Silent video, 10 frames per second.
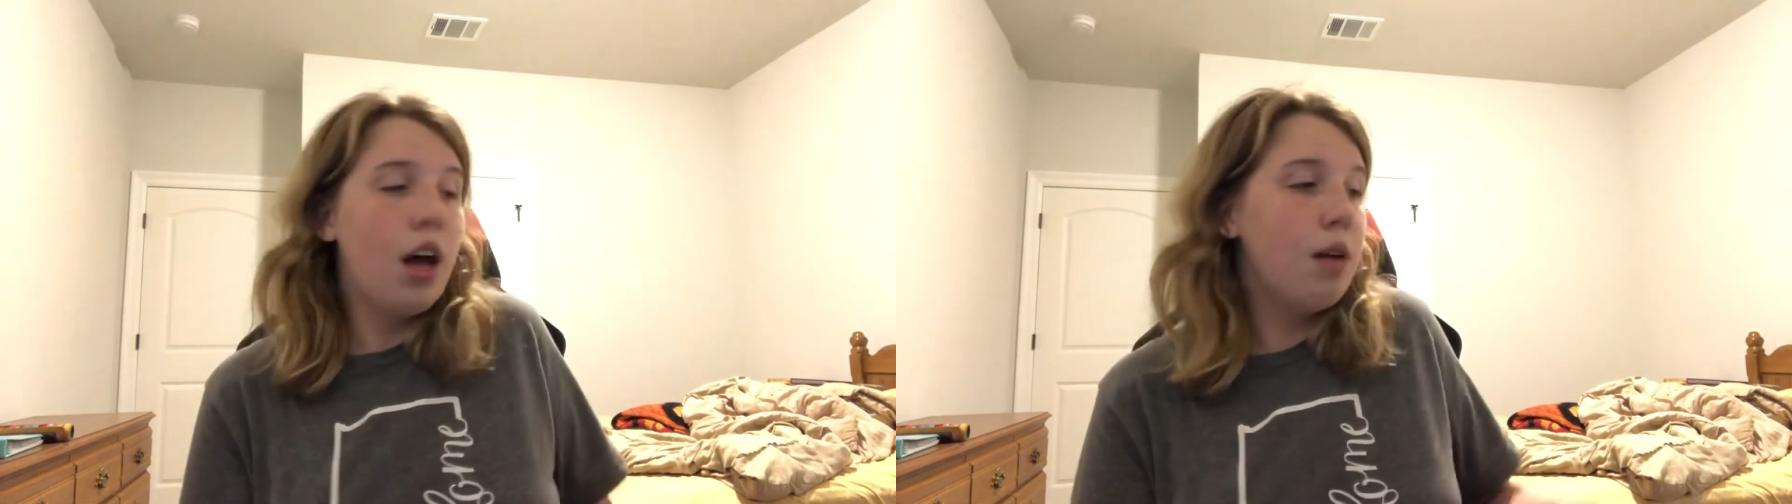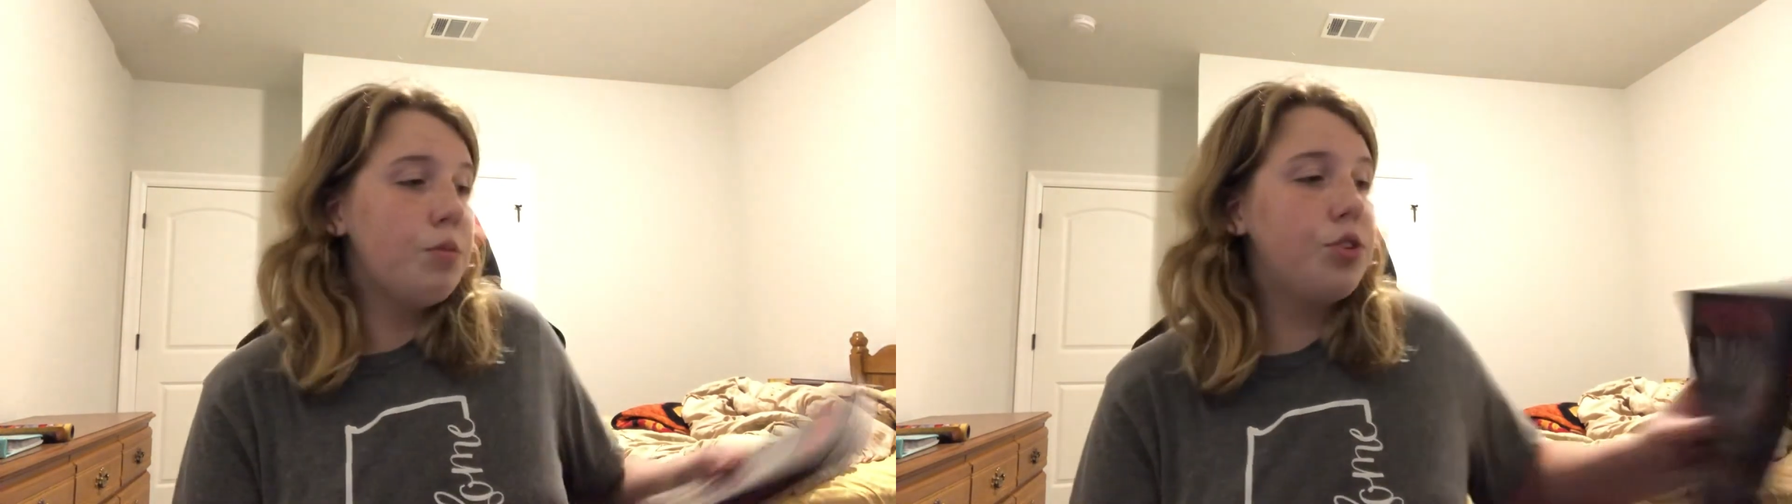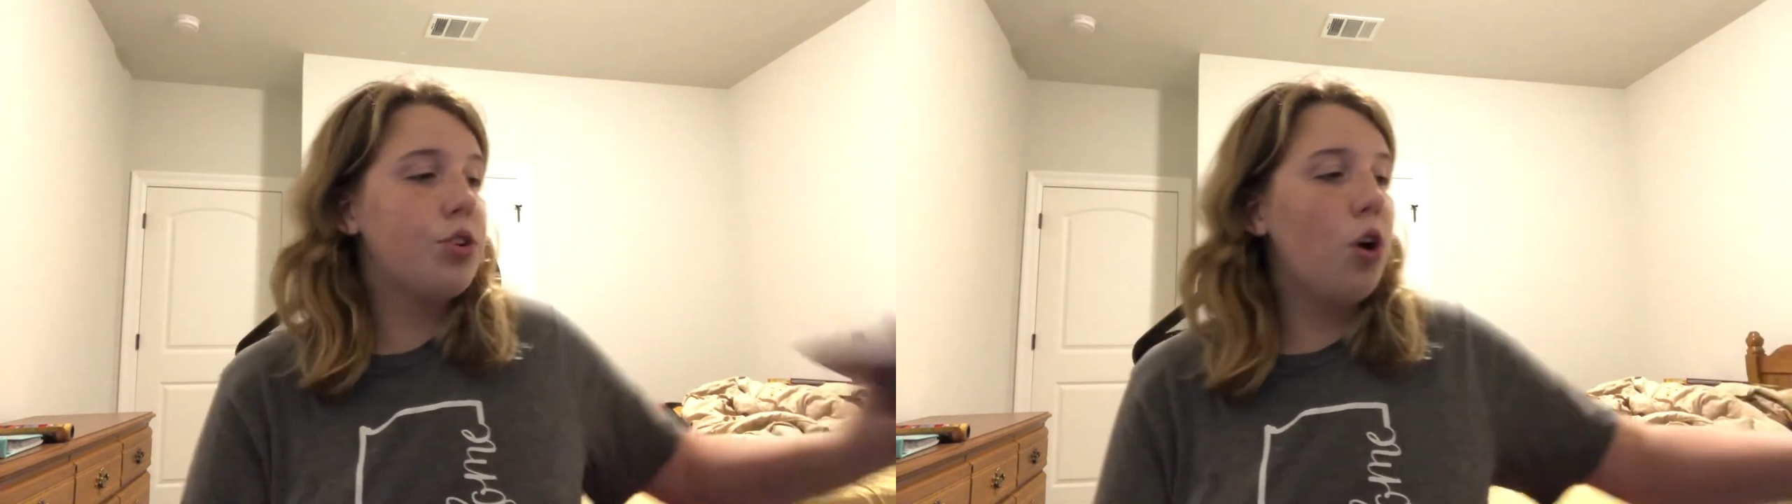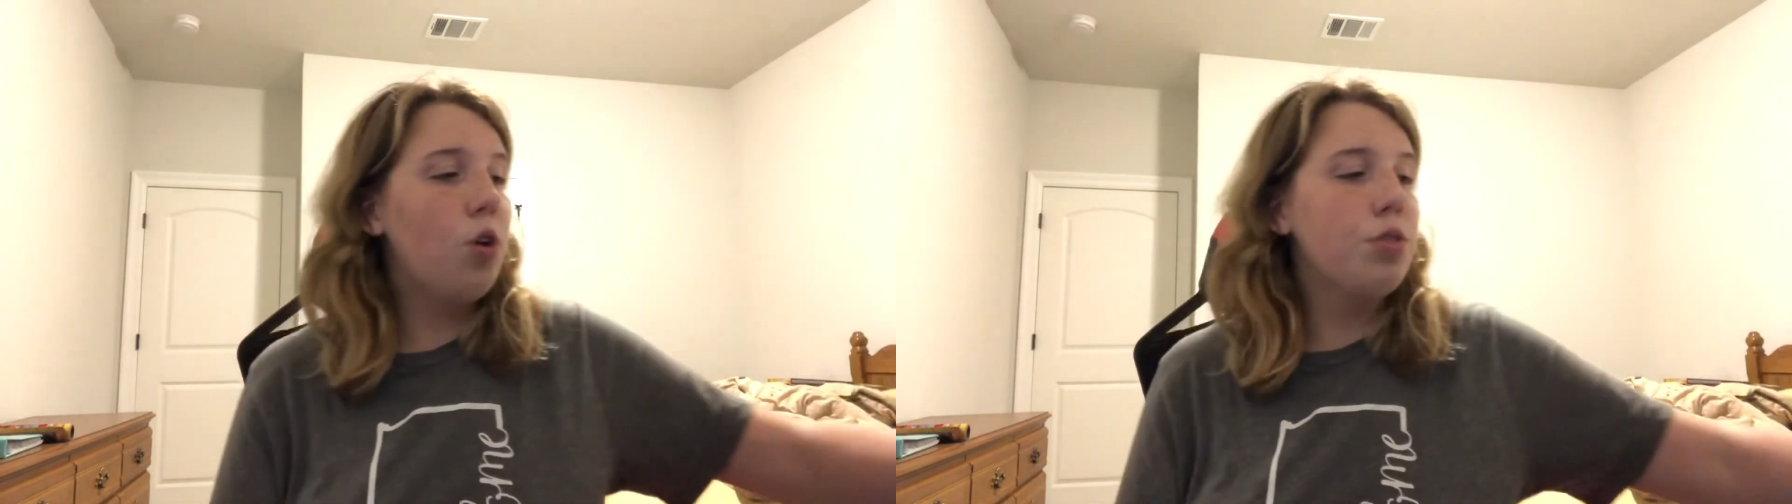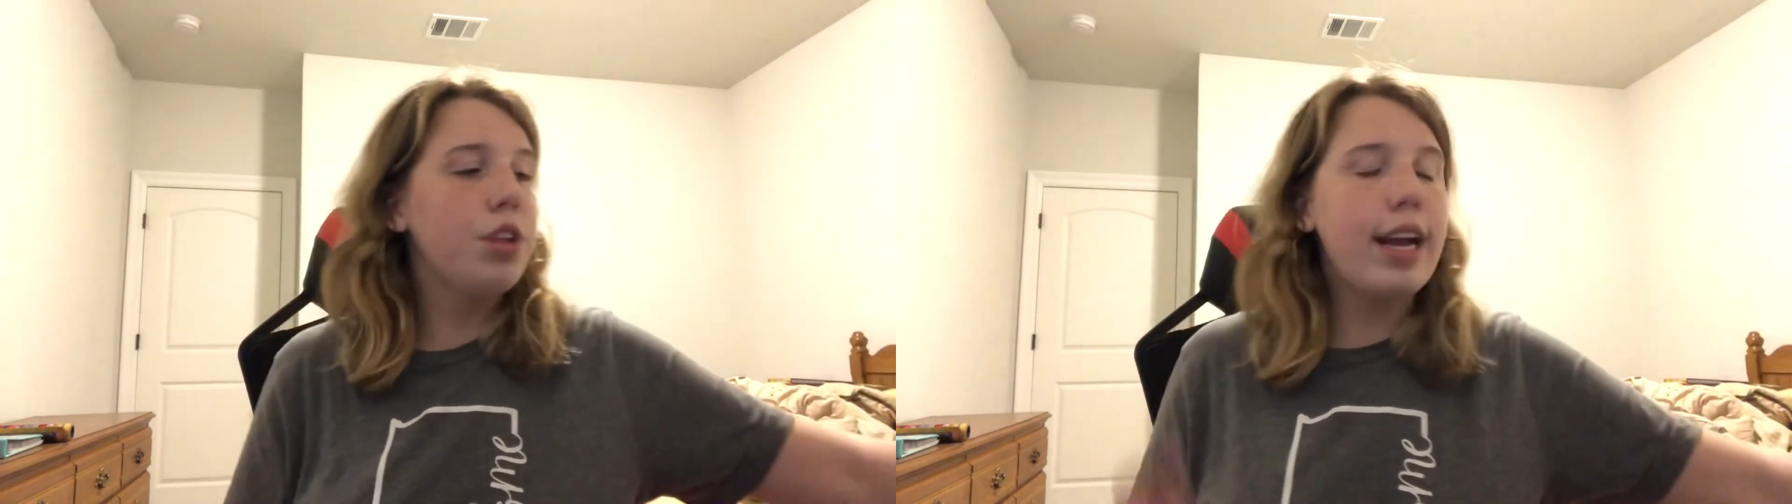
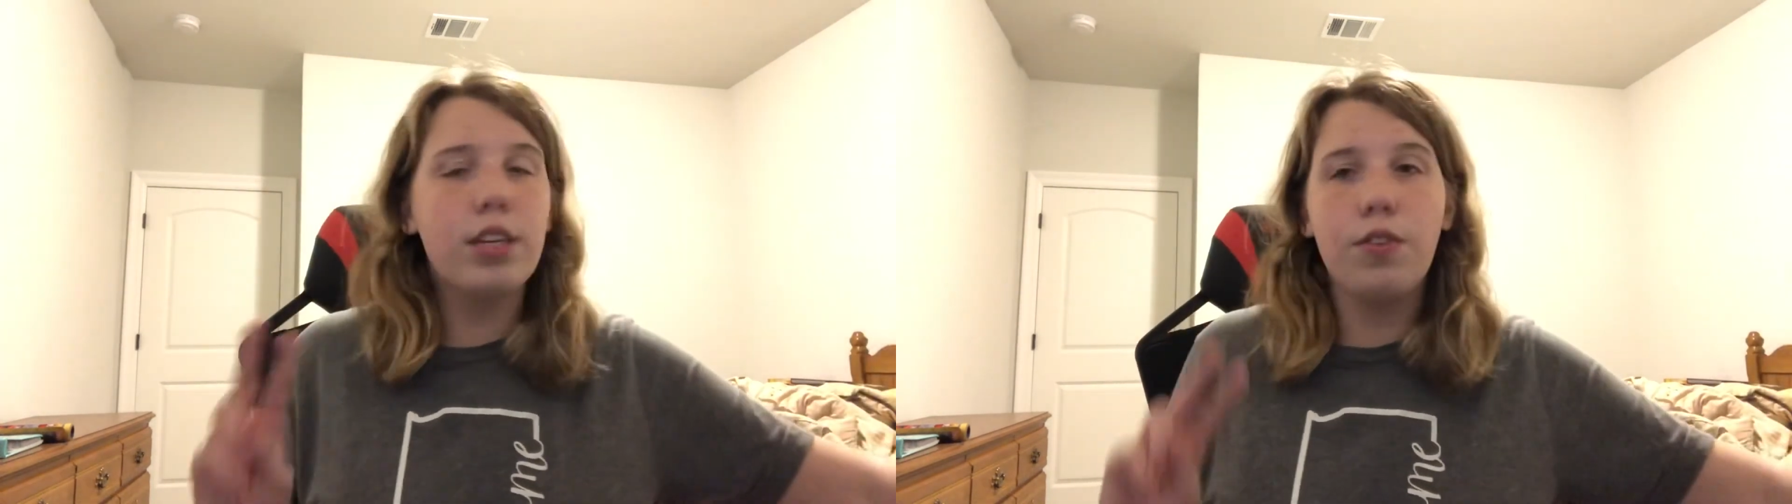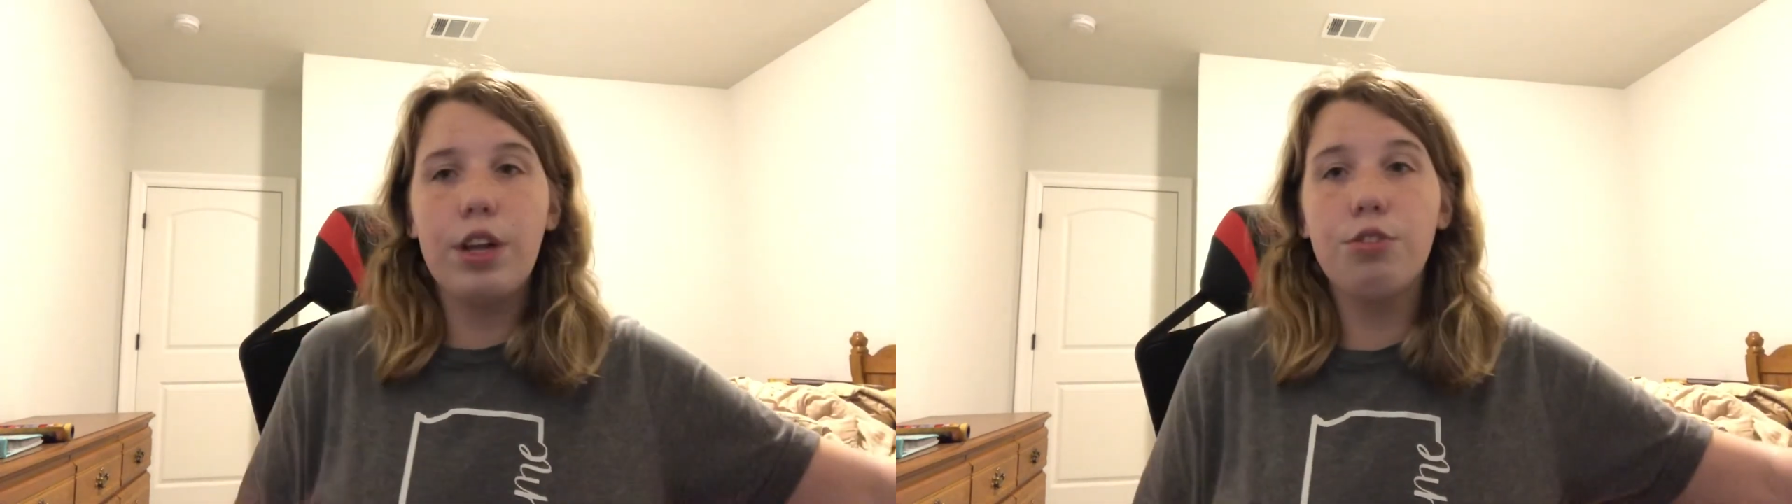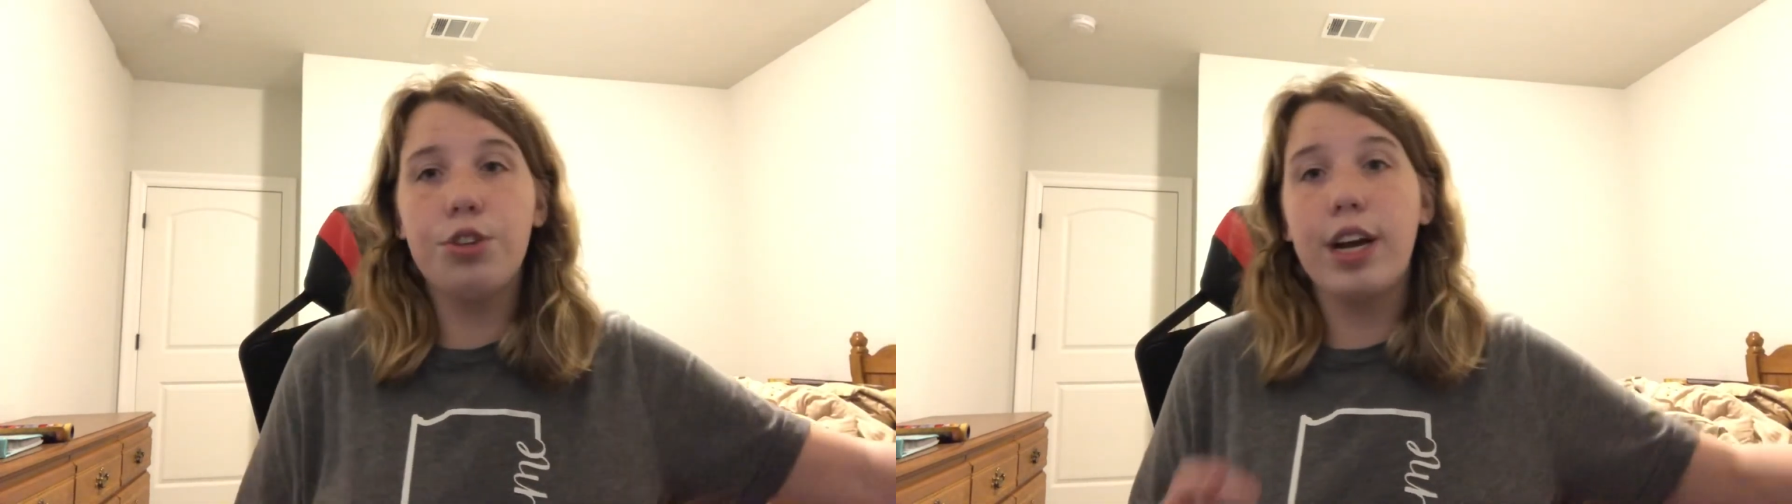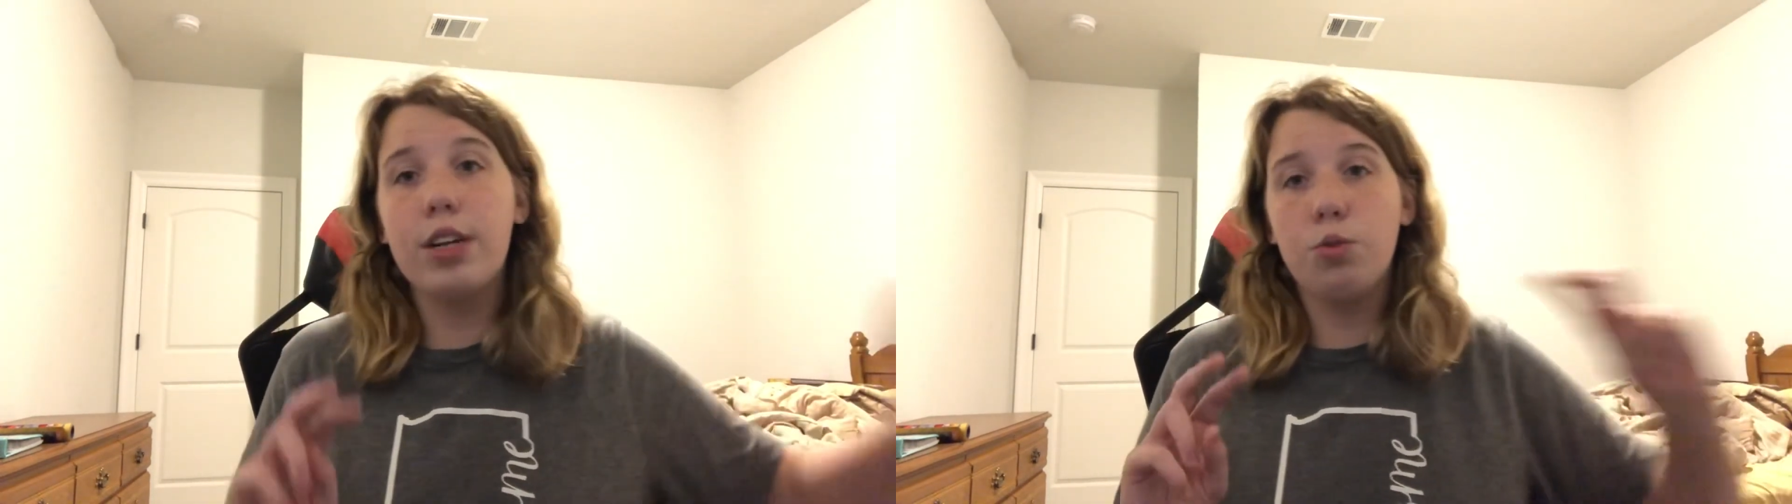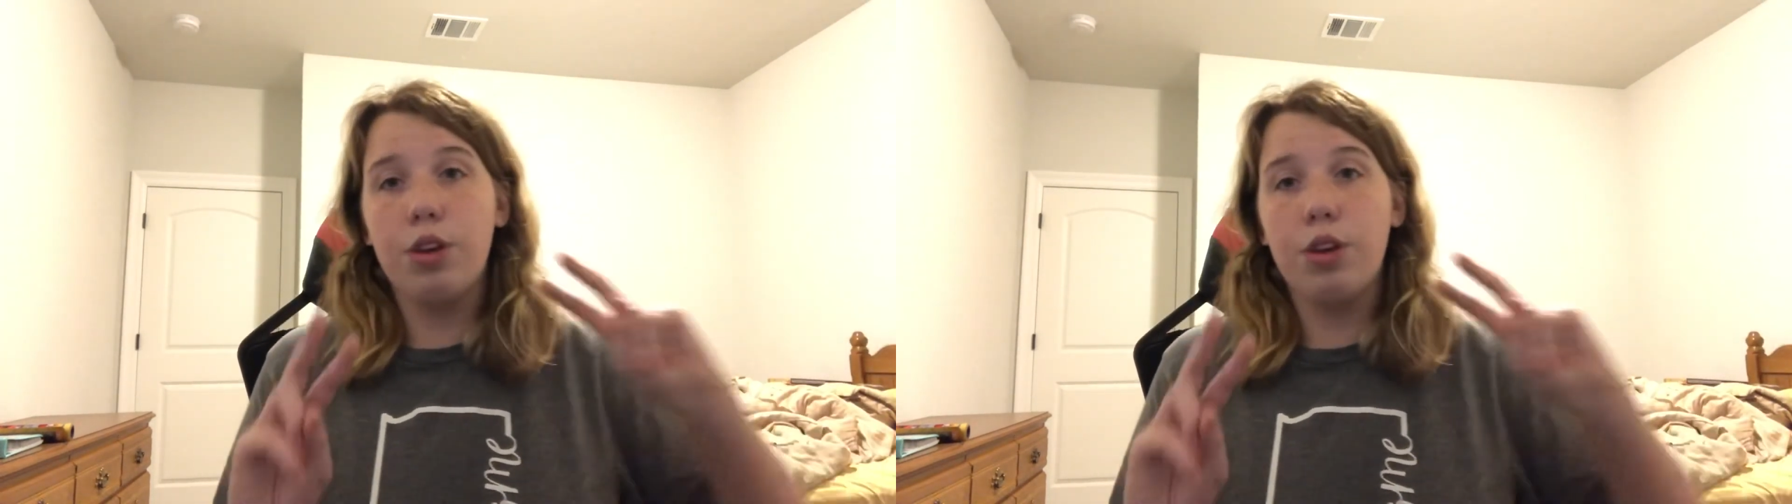So the next videos you guys